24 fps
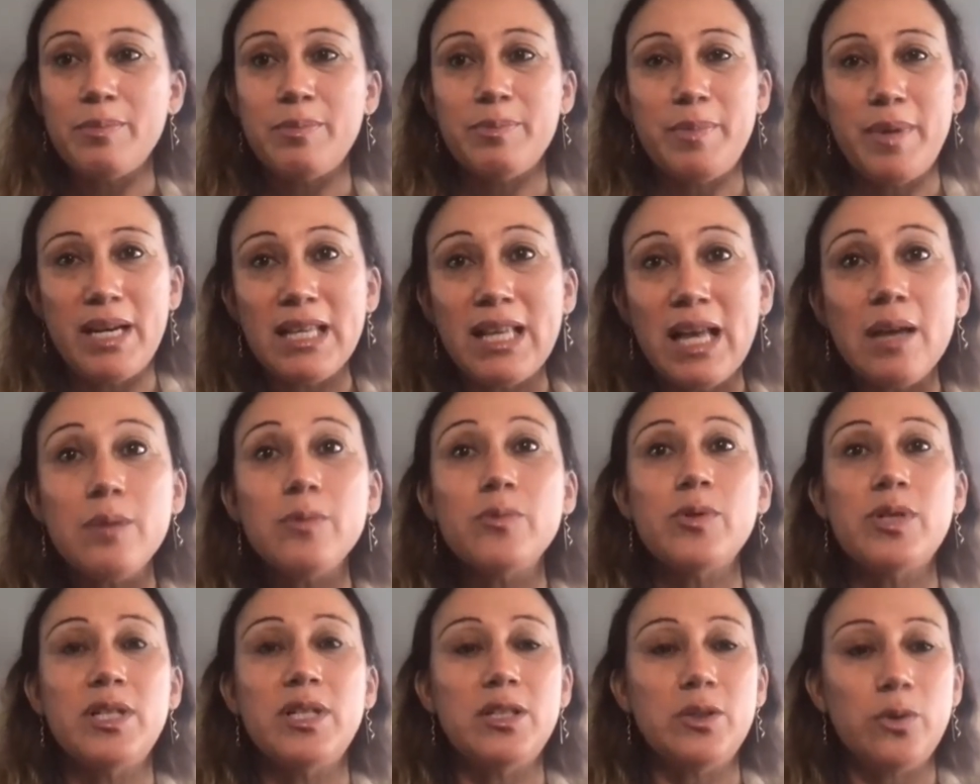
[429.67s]
Many
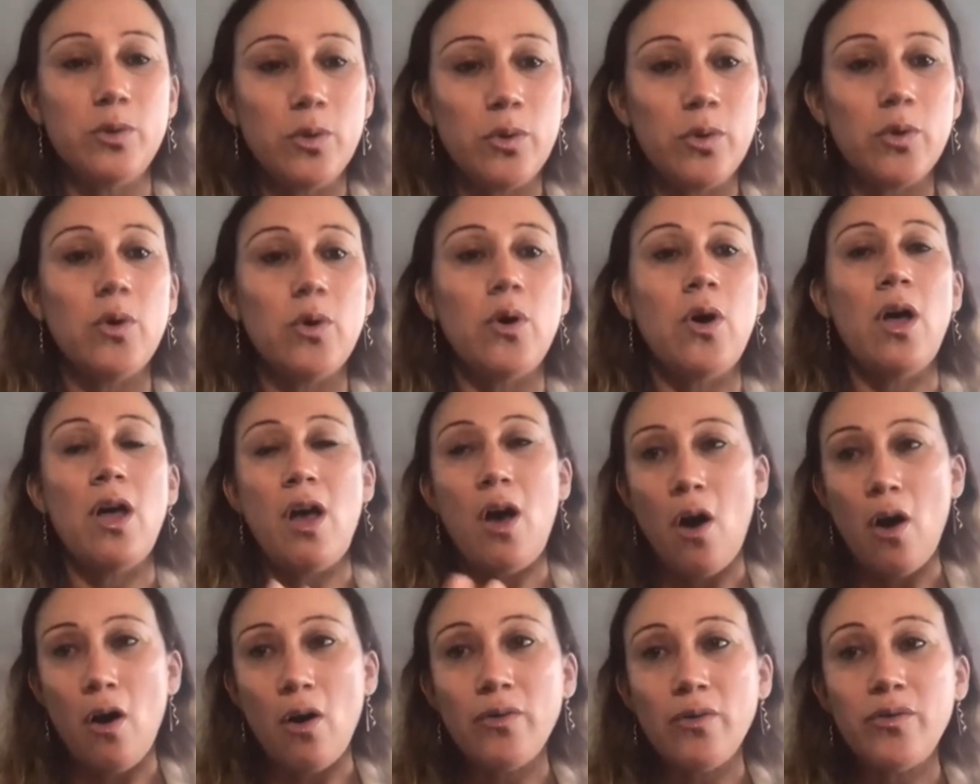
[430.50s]
times we need to do
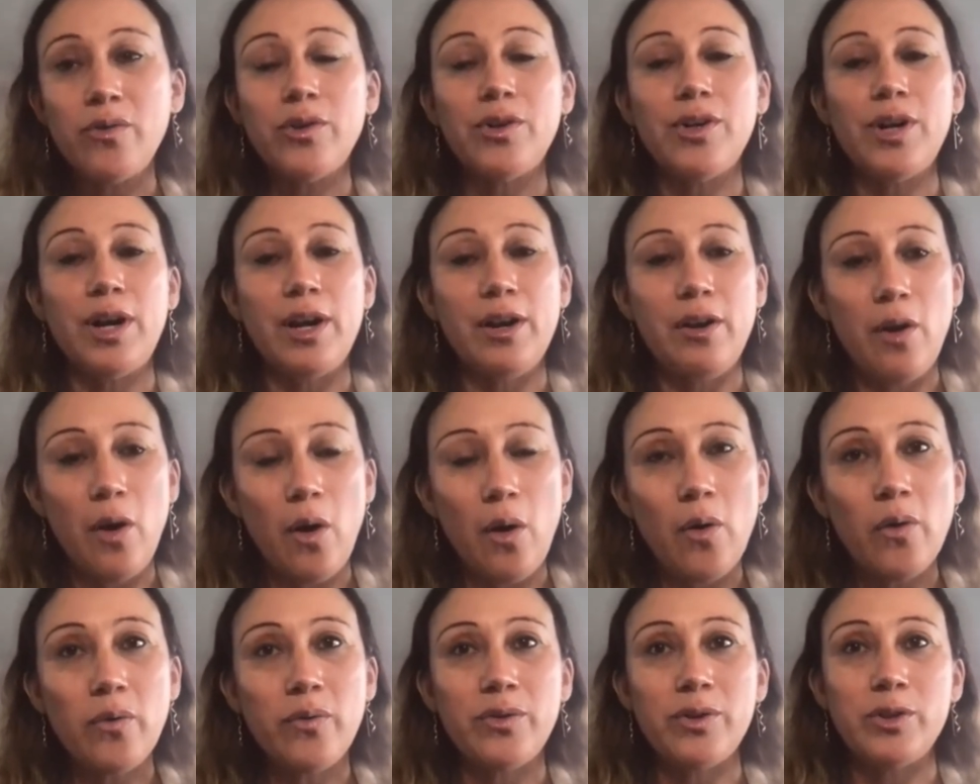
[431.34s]
over and
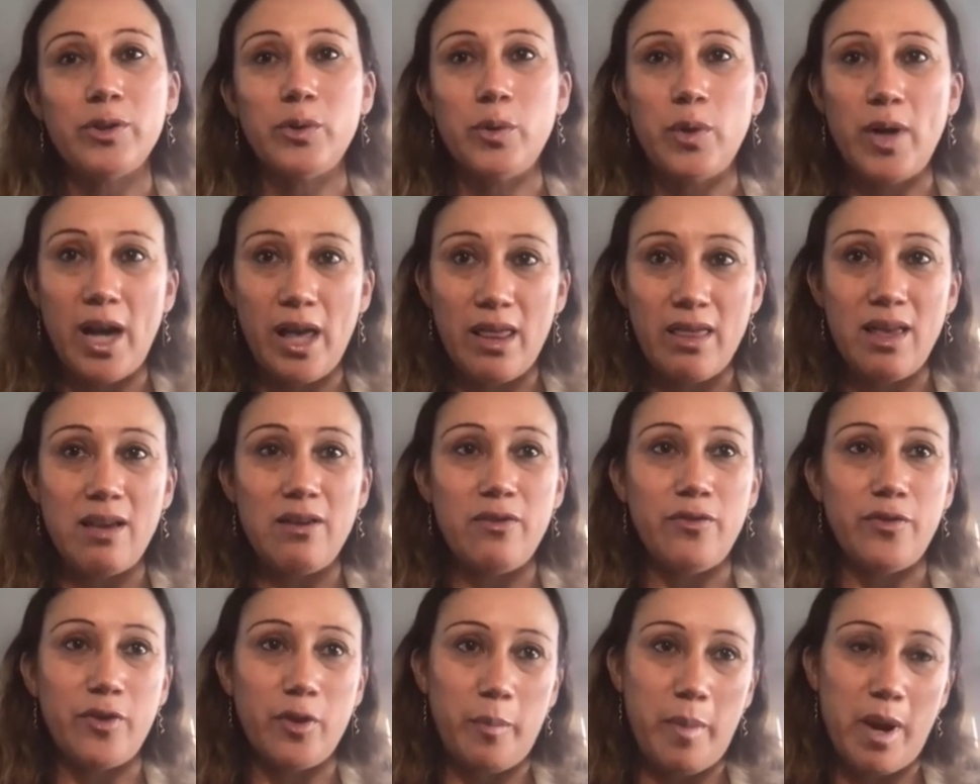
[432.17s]
over to get the
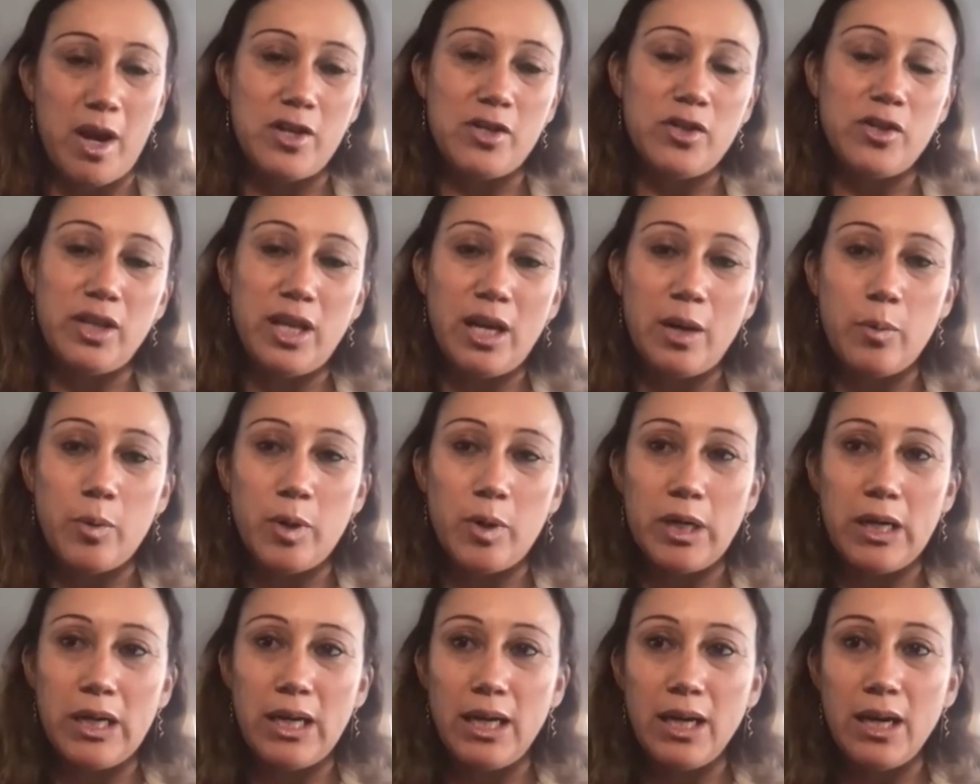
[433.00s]
information that
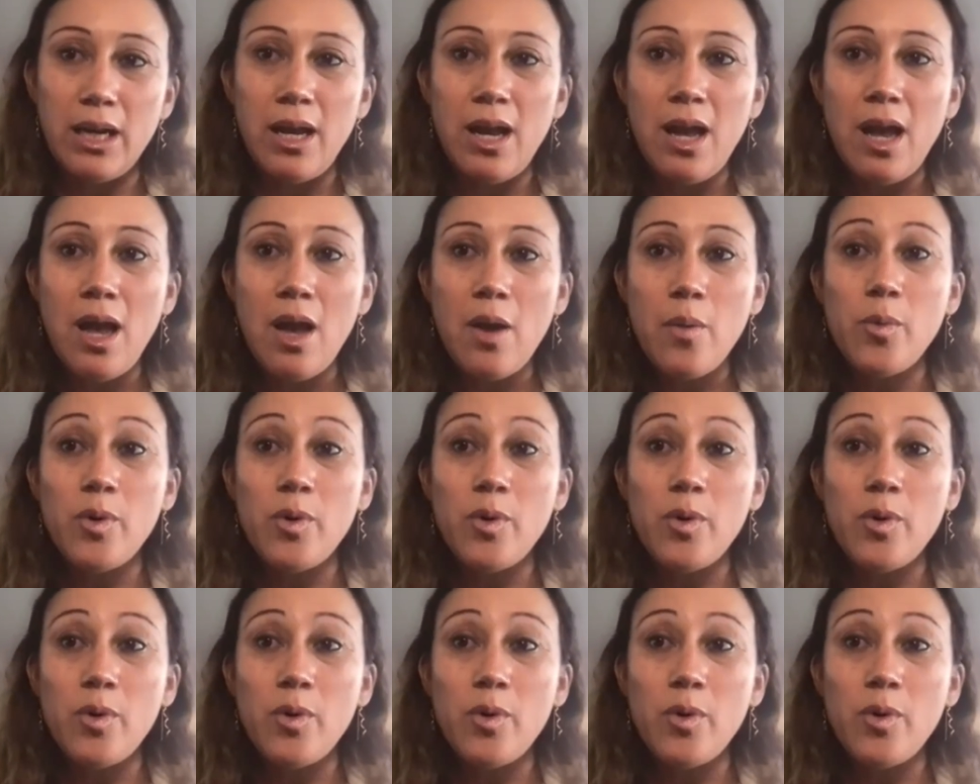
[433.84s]
we need.